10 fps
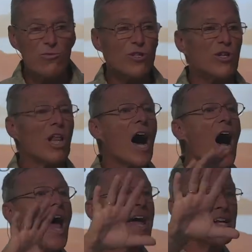
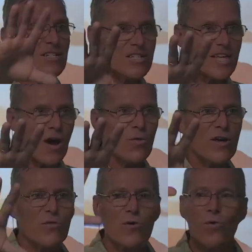lines that we
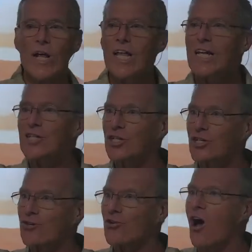were willing to
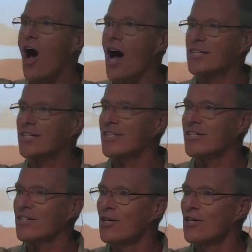cross